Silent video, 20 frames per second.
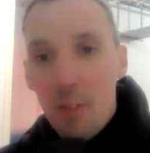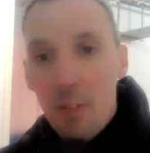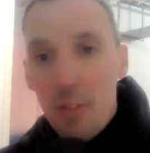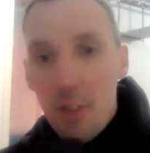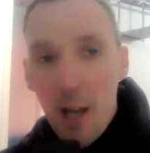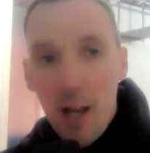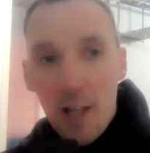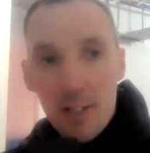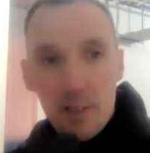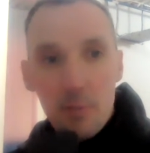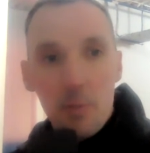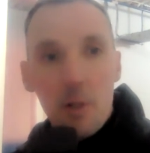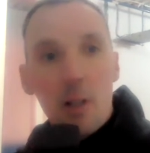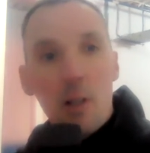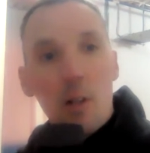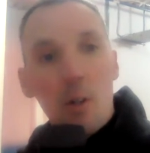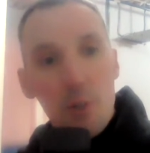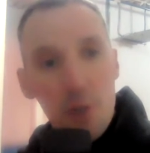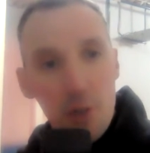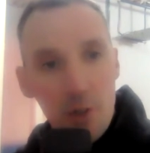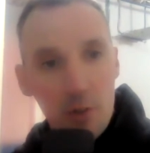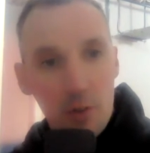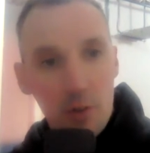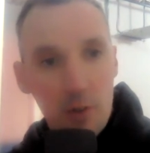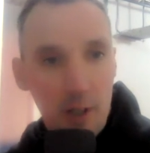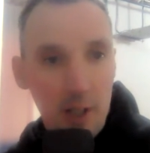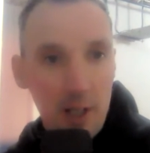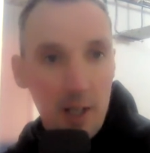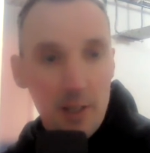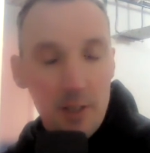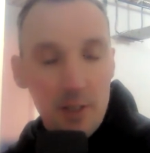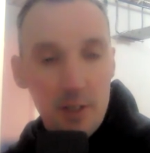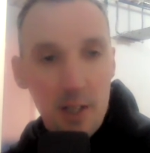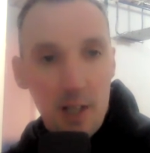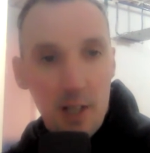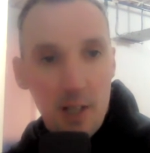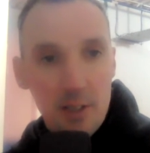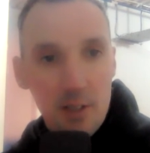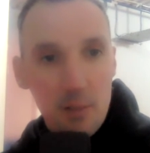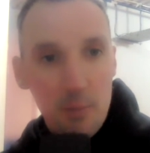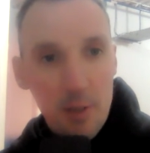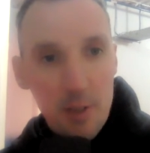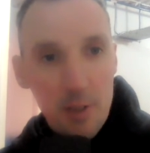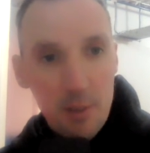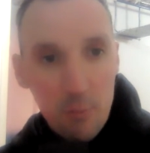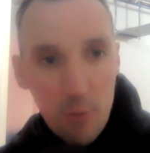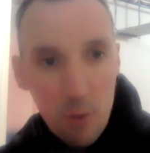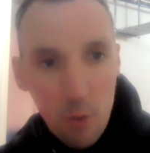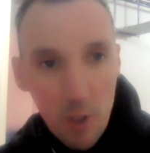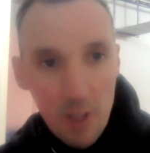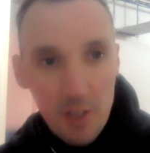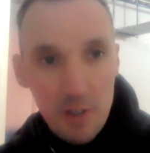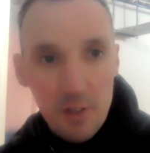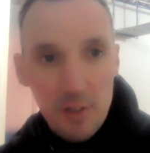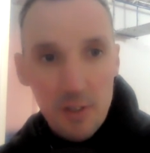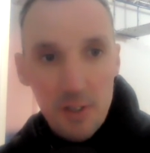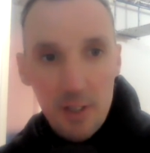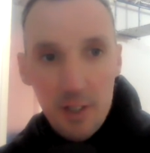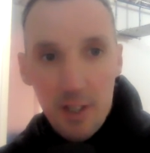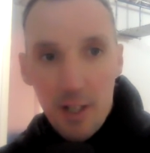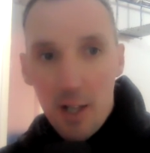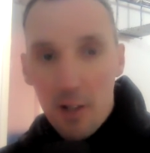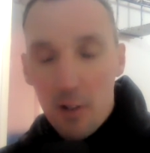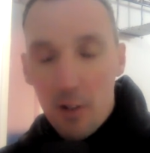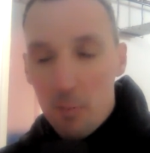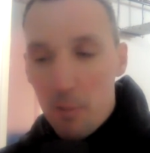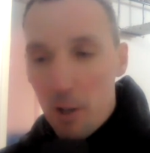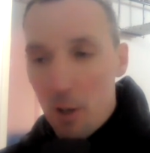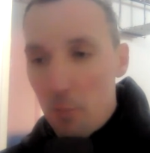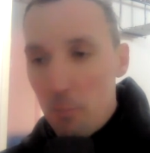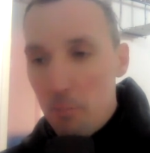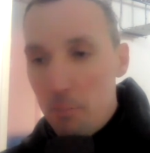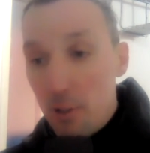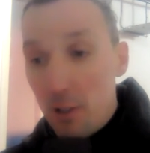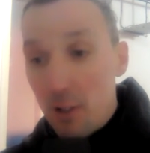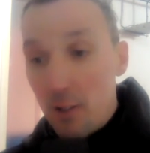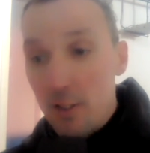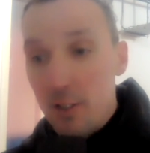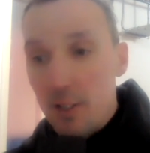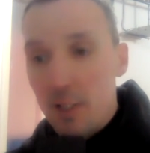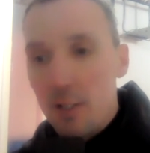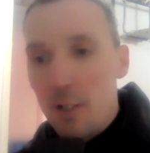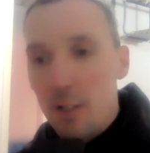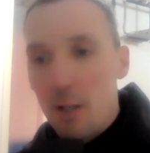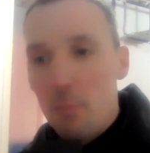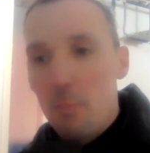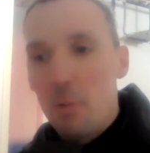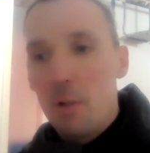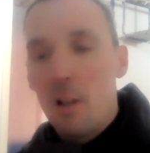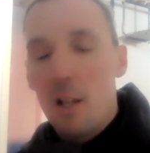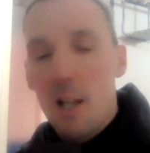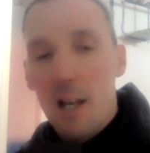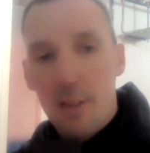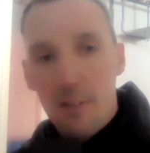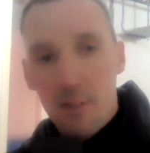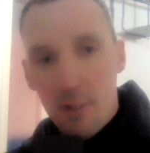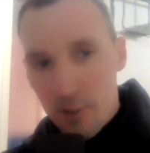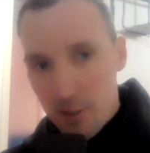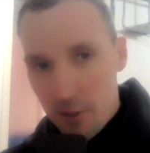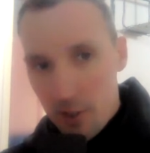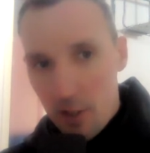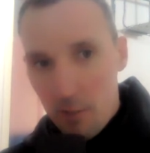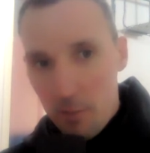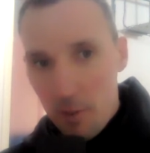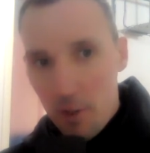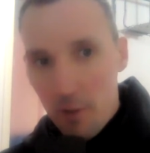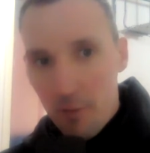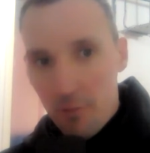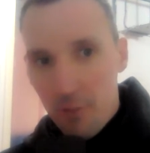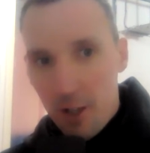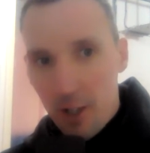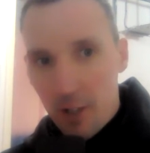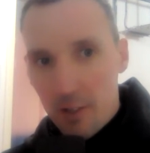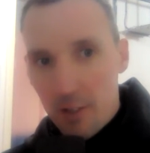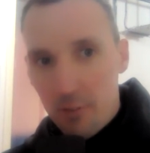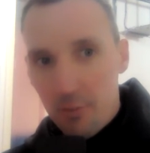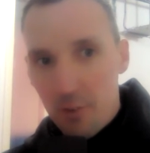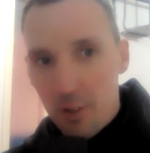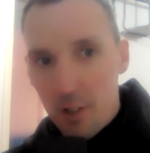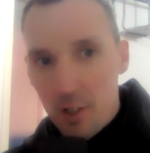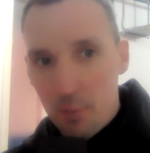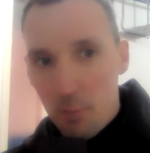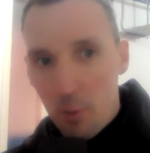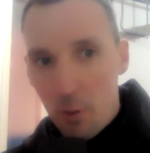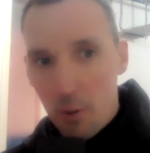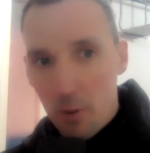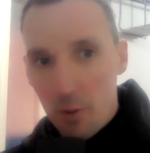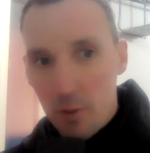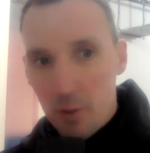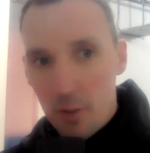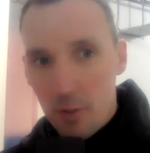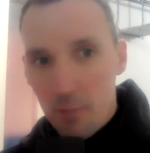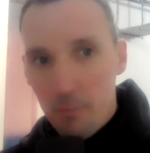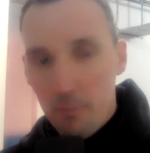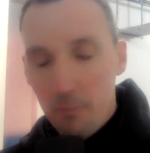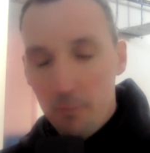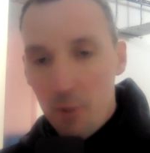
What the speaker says: There has to be a logical case. There has to be some questions in there about building a plan that's going to be effective for this person.